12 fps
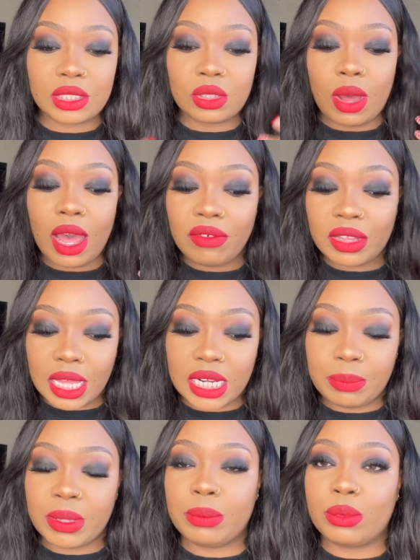So I have a lot
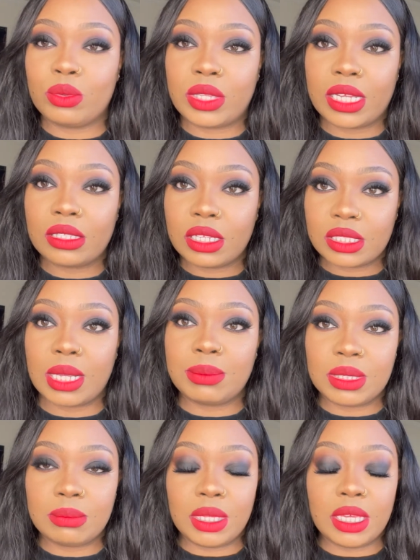of people that looks up
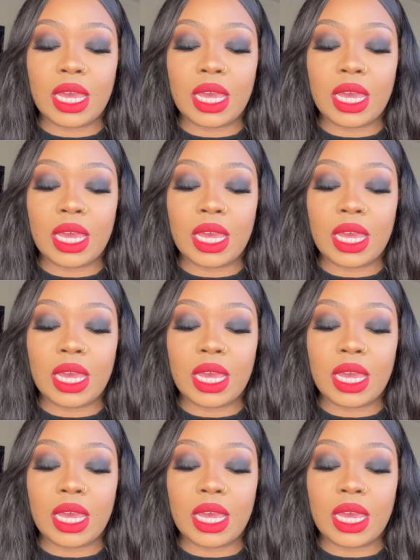to me.